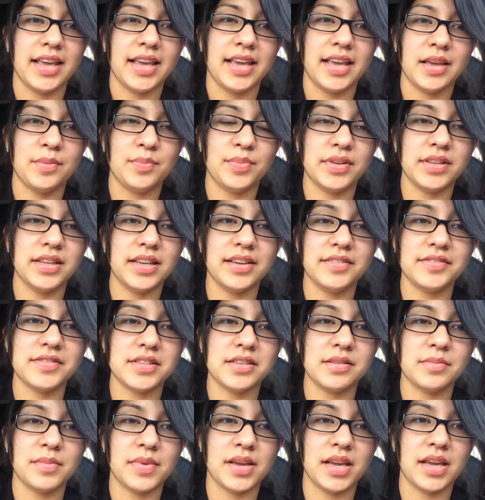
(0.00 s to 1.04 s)
He believes
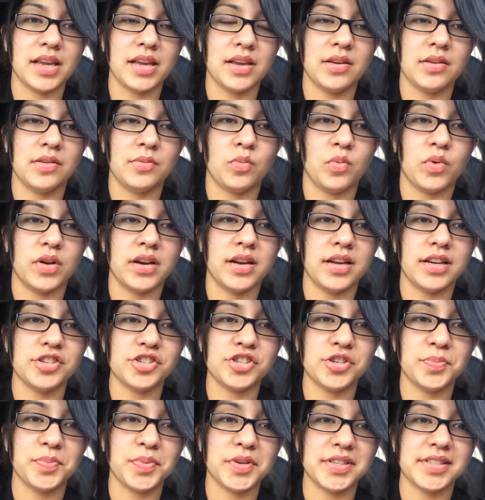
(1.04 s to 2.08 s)
in me
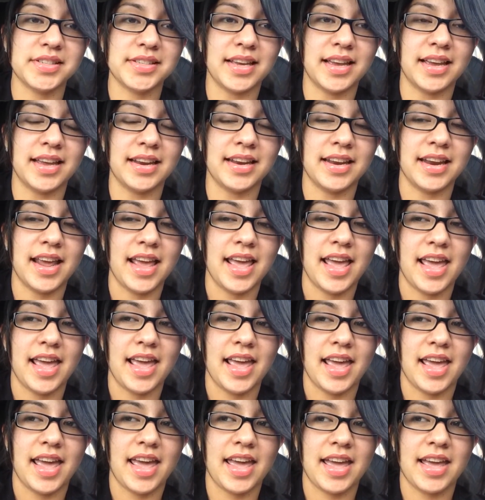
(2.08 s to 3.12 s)
100%.
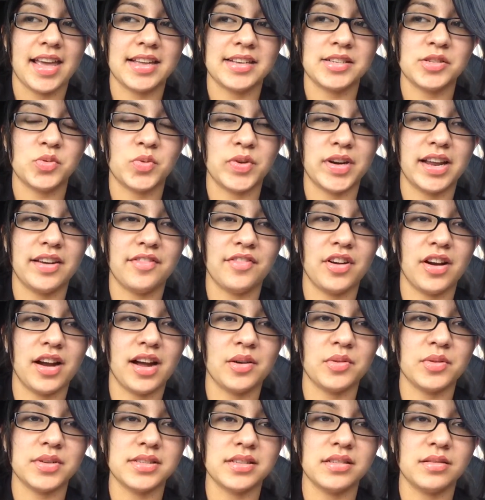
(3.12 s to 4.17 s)
And whenever
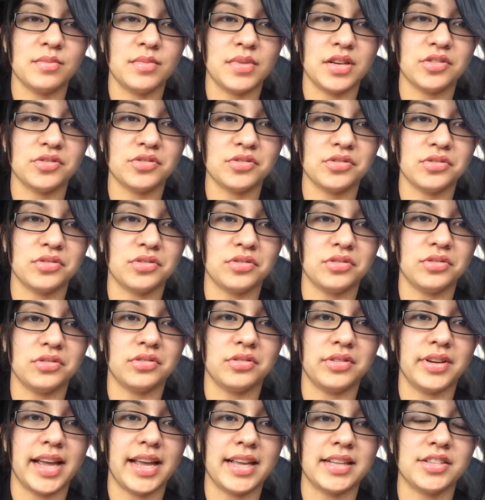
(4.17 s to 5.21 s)
I was in middle
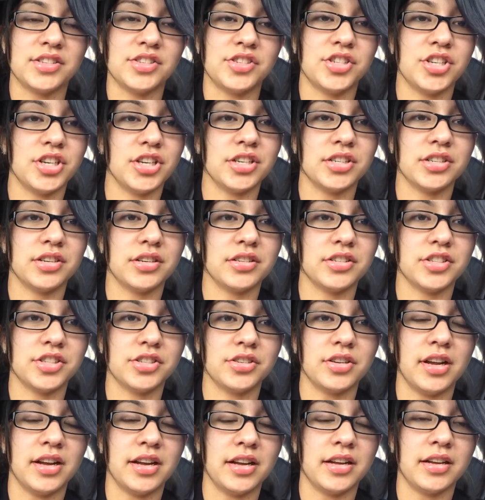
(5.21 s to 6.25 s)
school and
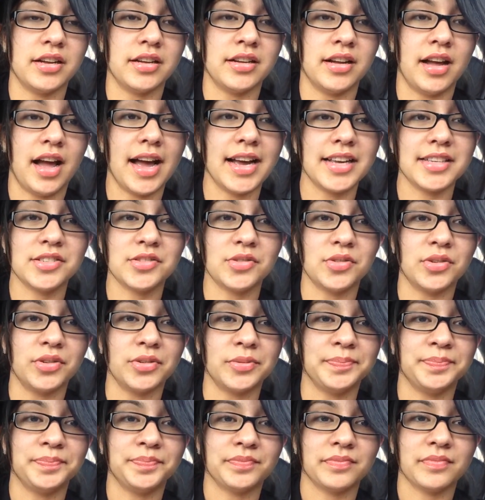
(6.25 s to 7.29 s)
high
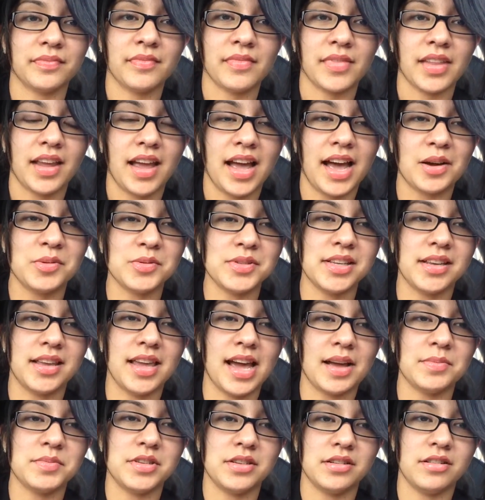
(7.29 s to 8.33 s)
school, I was the
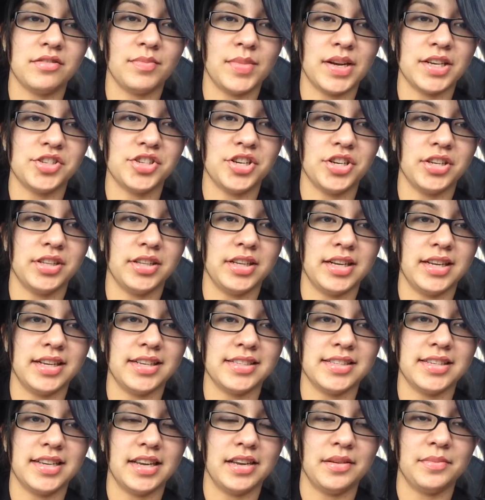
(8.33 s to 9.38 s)
captain of my
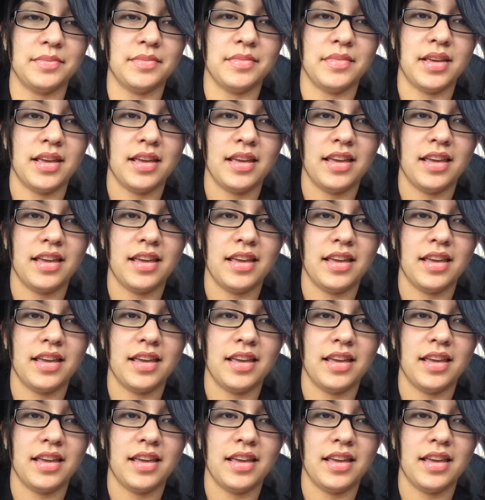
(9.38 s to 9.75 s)
cheerleading team.